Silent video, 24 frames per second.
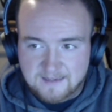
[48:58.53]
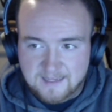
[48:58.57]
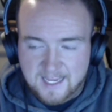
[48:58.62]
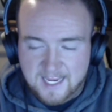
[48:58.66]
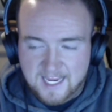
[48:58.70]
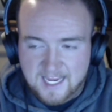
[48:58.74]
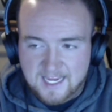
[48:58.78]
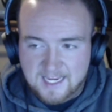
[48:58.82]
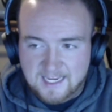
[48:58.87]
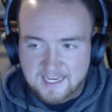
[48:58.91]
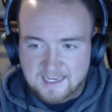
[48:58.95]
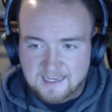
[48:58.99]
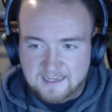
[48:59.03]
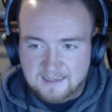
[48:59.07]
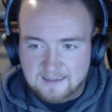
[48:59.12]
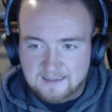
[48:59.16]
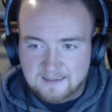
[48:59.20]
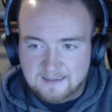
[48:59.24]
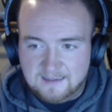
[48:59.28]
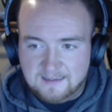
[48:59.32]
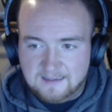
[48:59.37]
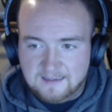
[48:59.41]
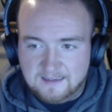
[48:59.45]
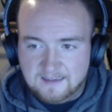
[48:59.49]
an
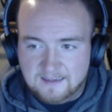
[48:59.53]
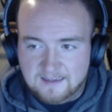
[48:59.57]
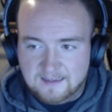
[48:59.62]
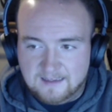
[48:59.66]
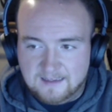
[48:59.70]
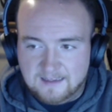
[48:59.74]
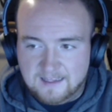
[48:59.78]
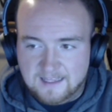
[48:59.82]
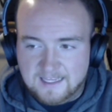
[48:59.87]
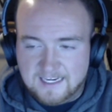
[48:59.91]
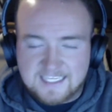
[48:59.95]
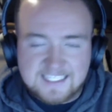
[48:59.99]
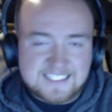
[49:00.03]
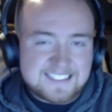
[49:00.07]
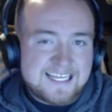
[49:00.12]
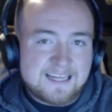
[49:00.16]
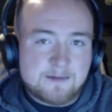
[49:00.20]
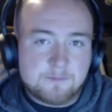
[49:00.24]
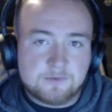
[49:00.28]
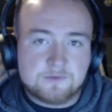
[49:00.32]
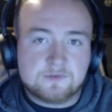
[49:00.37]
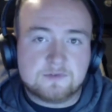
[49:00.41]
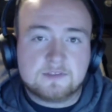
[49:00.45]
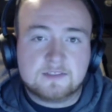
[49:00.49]

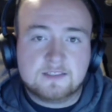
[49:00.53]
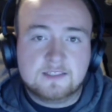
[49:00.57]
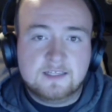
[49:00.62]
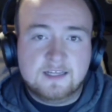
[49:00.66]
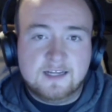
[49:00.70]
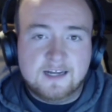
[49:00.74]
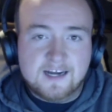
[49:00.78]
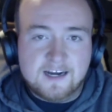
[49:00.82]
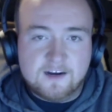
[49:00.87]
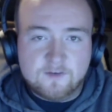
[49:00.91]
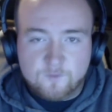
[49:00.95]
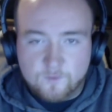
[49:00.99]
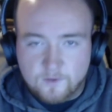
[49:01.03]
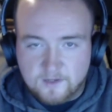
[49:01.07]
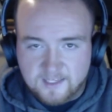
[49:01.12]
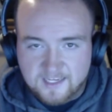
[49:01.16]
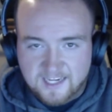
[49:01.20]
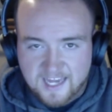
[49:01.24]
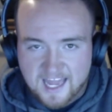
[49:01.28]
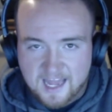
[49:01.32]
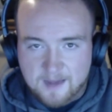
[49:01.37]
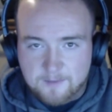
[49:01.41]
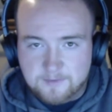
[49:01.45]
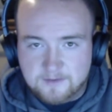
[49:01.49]
example of what
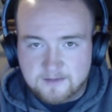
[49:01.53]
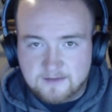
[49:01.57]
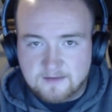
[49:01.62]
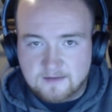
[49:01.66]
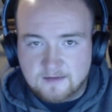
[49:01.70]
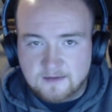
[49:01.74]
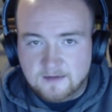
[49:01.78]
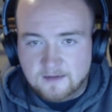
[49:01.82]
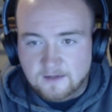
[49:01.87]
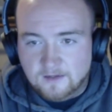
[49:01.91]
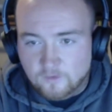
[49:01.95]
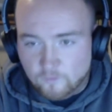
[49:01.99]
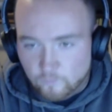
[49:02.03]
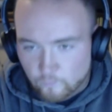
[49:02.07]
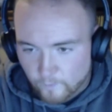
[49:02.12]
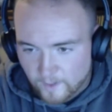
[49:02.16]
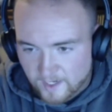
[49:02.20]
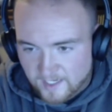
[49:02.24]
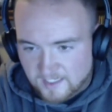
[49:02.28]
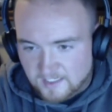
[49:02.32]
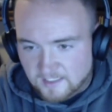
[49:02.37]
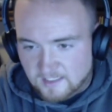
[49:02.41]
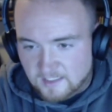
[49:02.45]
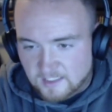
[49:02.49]
can happen
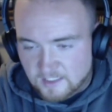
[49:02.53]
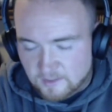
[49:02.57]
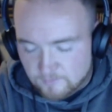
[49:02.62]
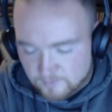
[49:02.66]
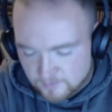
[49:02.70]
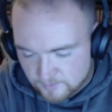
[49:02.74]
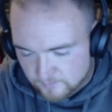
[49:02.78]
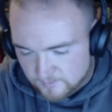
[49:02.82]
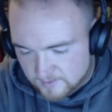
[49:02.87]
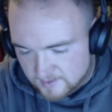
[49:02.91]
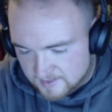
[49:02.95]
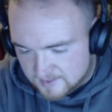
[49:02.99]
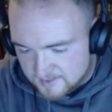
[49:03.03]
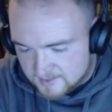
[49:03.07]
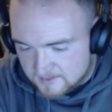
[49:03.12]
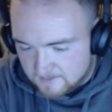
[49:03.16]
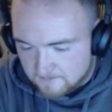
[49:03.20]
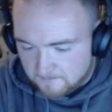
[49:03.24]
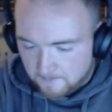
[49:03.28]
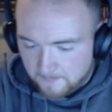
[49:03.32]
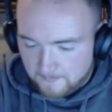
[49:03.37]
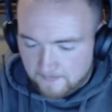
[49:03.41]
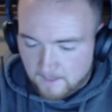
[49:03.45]
when you do this.